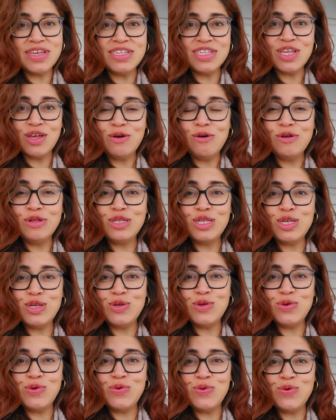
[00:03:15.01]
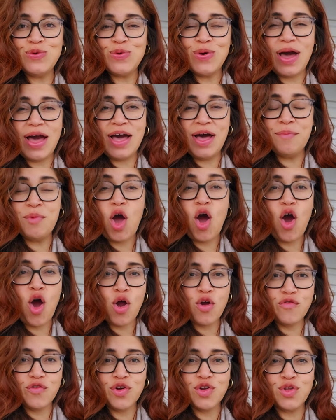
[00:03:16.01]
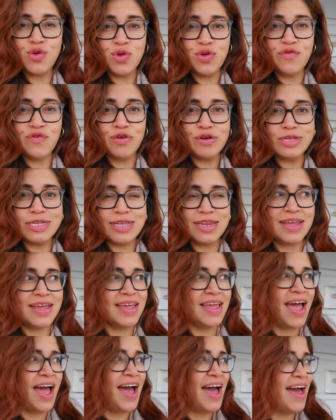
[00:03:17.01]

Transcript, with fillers: is go to um, Harvard University.